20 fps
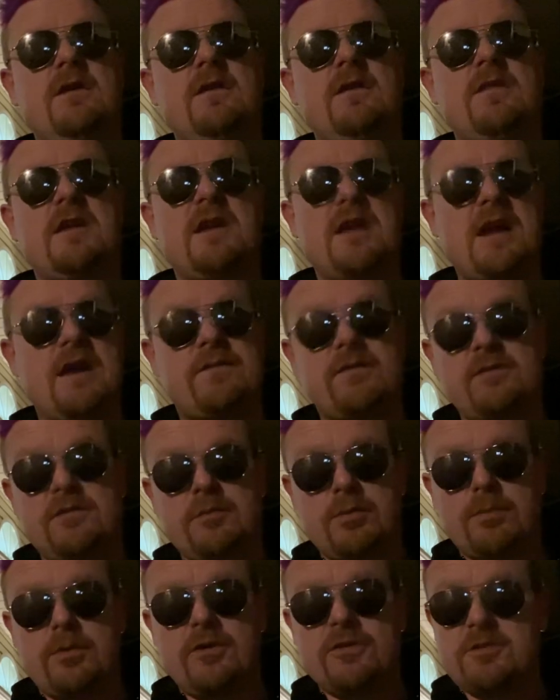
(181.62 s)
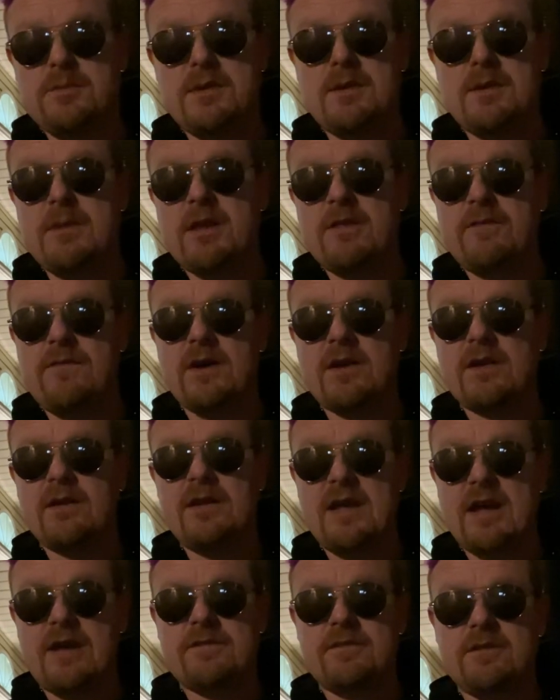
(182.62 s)
the day after Super Bowl should be a motherfucking
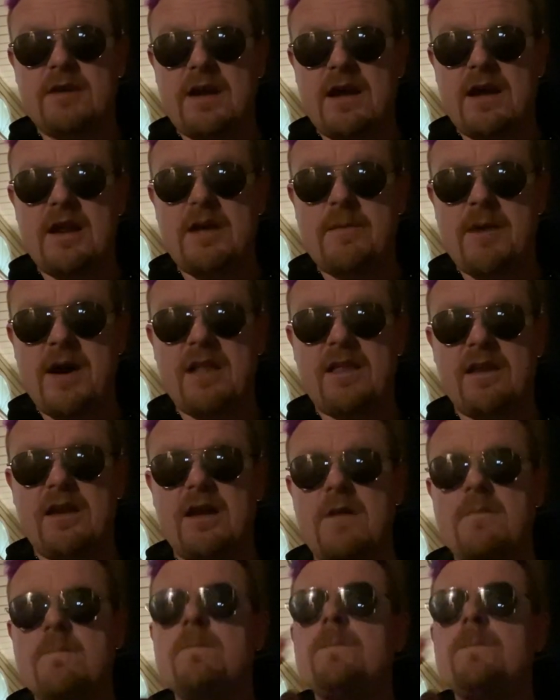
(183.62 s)
national goddamn holiday.